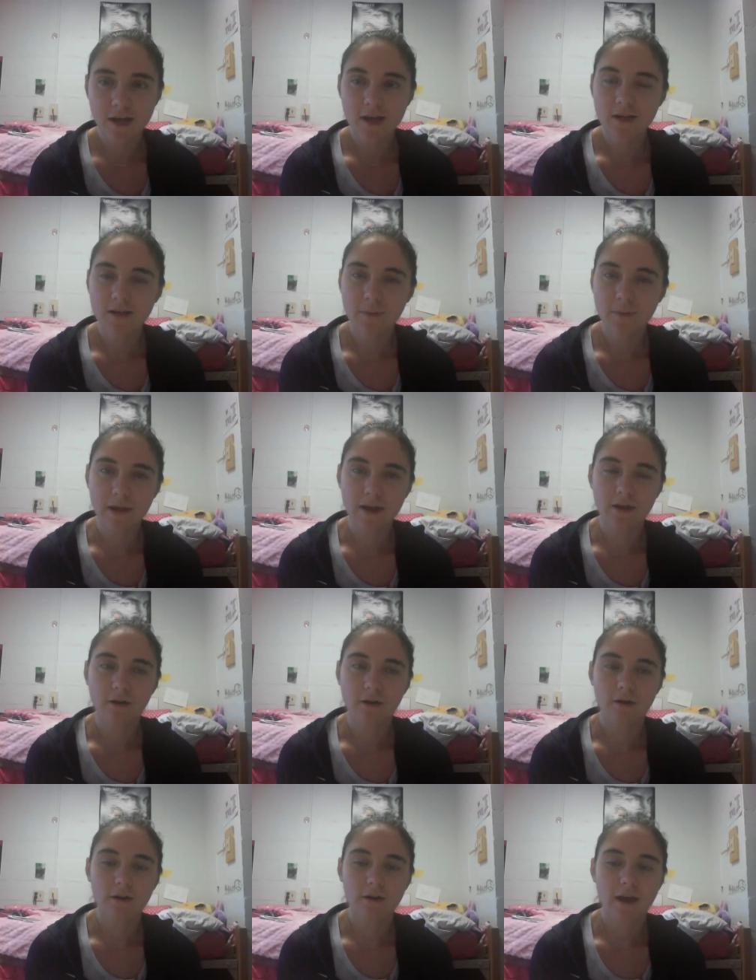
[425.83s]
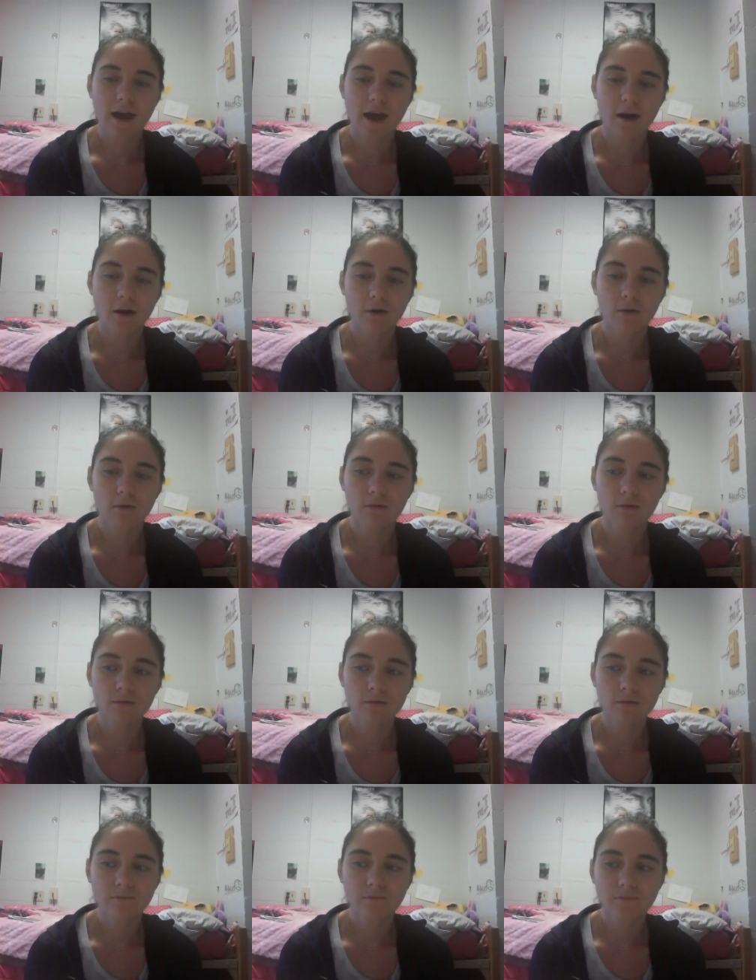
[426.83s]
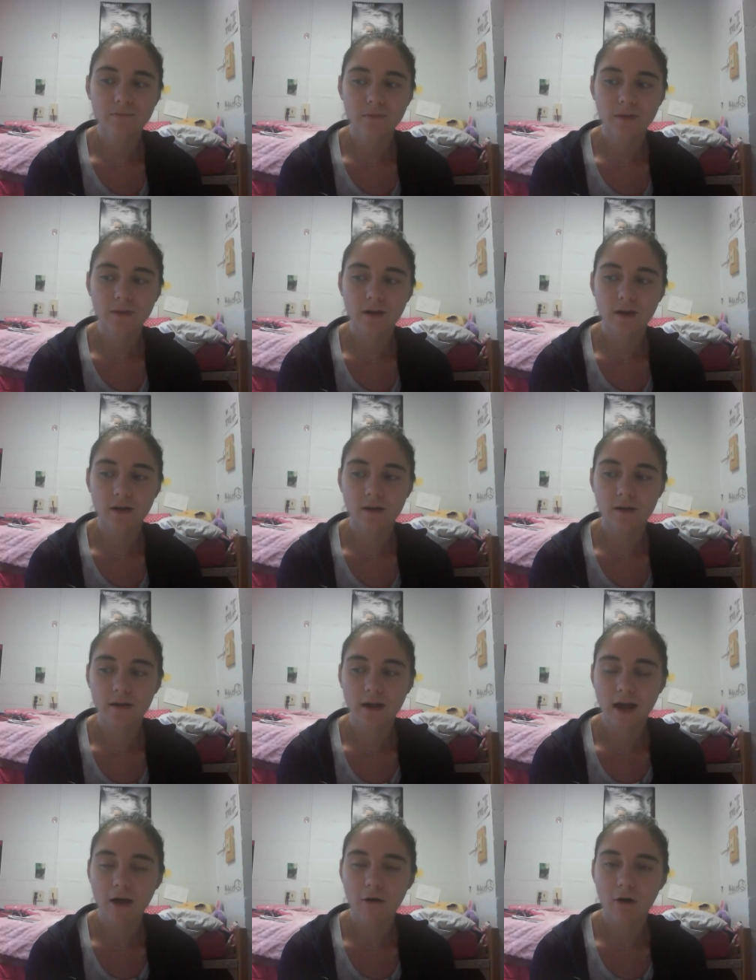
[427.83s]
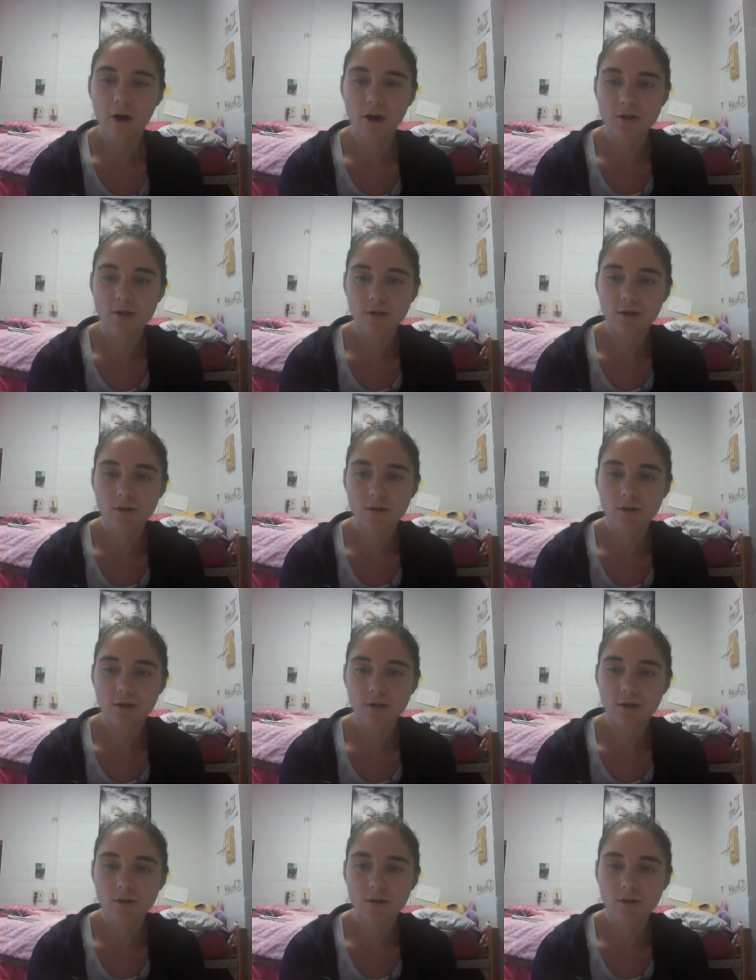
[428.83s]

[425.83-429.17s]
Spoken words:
depending on how hard